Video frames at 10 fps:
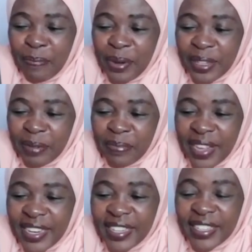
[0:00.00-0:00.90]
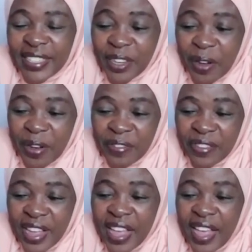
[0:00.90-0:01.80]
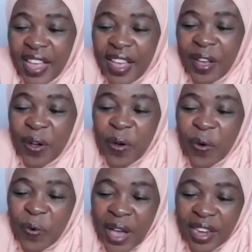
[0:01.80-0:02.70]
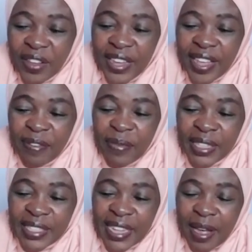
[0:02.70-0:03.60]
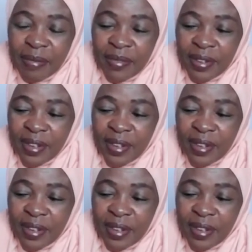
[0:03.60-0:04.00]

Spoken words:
pot-bellied stove. When you give me some